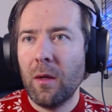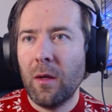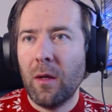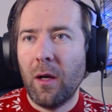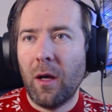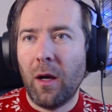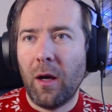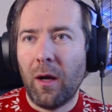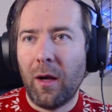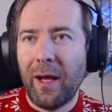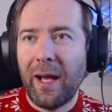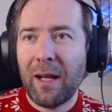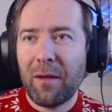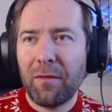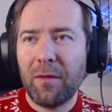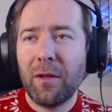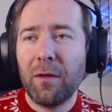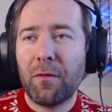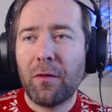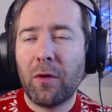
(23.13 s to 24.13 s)

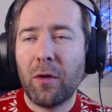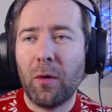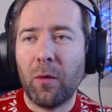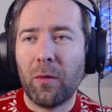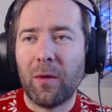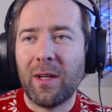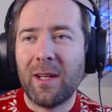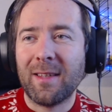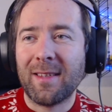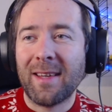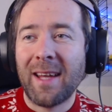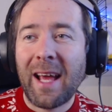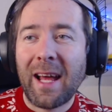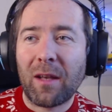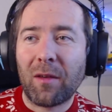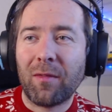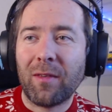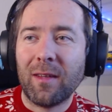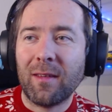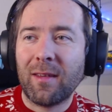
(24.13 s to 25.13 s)
Advent of Code is an
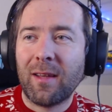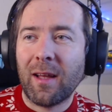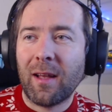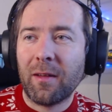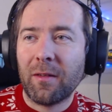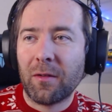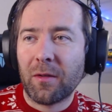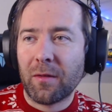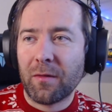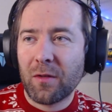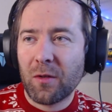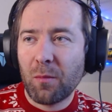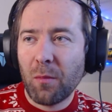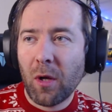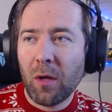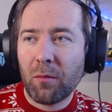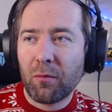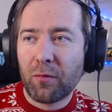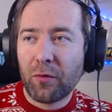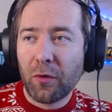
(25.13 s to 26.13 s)
advent calendar of
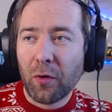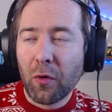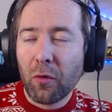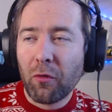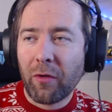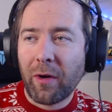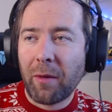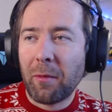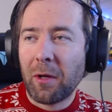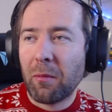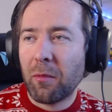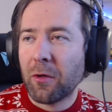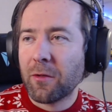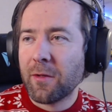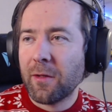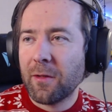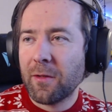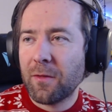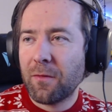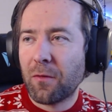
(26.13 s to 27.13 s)
small programming
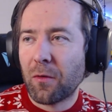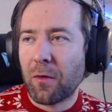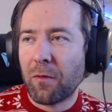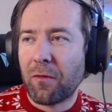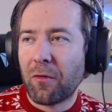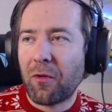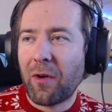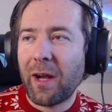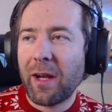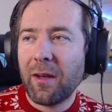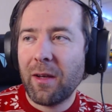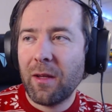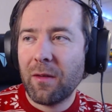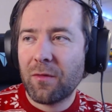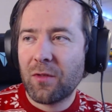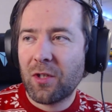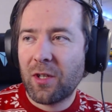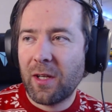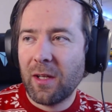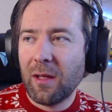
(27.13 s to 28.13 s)
puzzles for a variety of
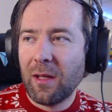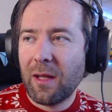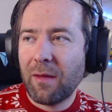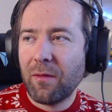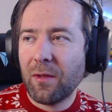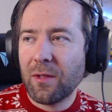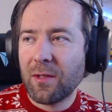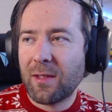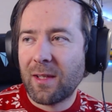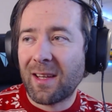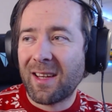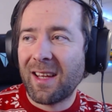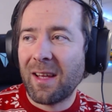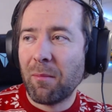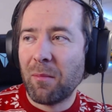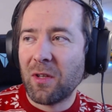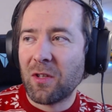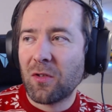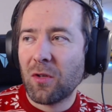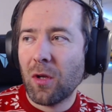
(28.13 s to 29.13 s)
skill levels that
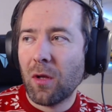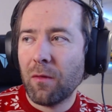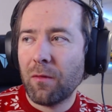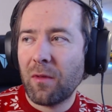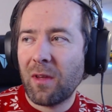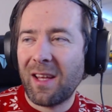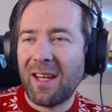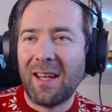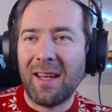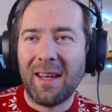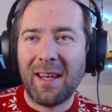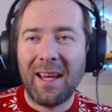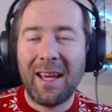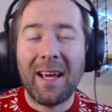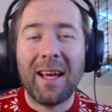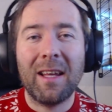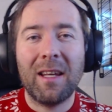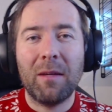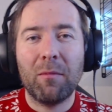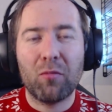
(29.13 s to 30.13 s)
can be solved in
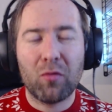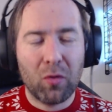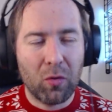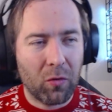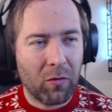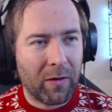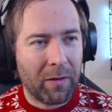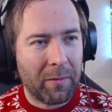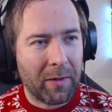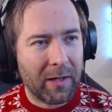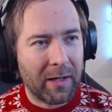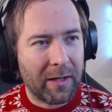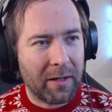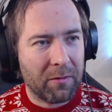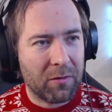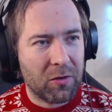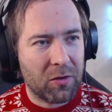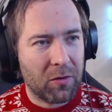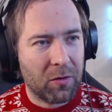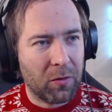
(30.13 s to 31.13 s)
any programming
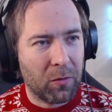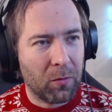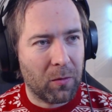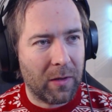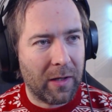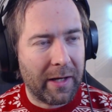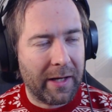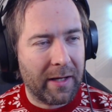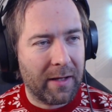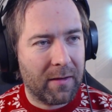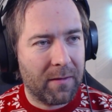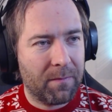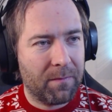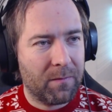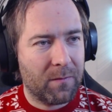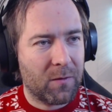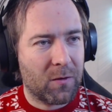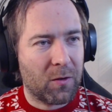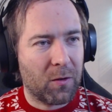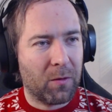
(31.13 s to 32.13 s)
language you like.
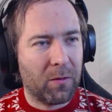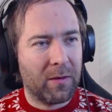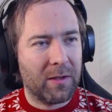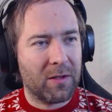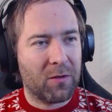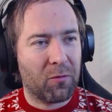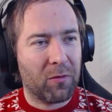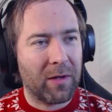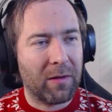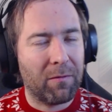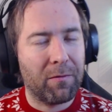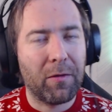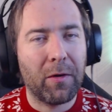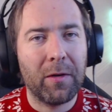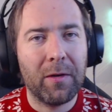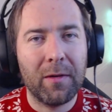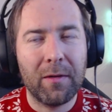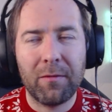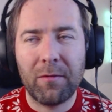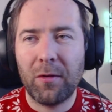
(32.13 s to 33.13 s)
So it's real
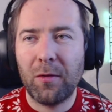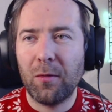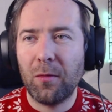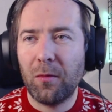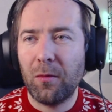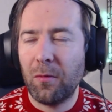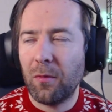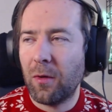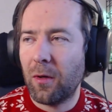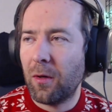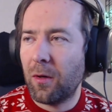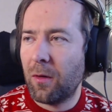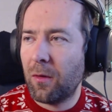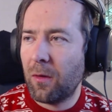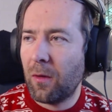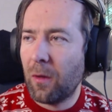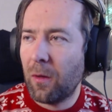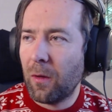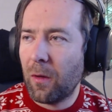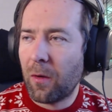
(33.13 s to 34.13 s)
fun if you
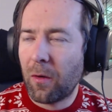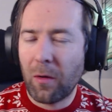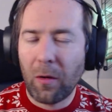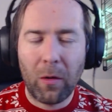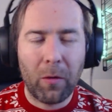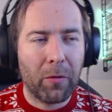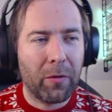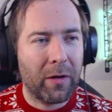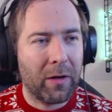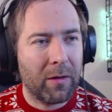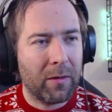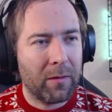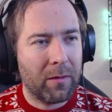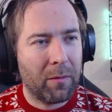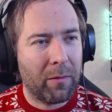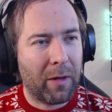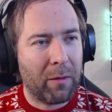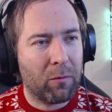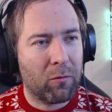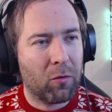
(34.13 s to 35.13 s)
are learning
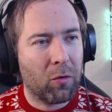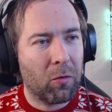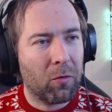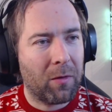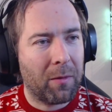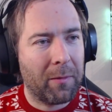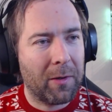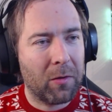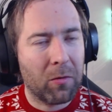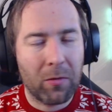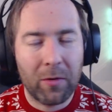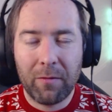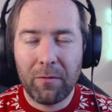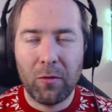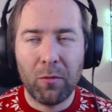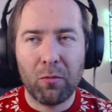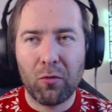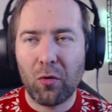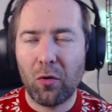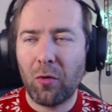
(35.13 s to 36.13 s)
about programming, or if
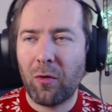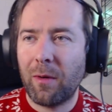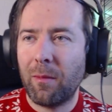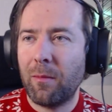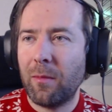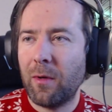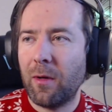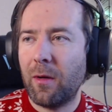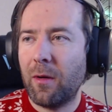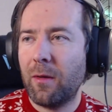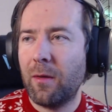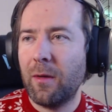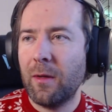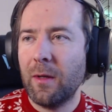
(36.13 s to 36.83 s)
you program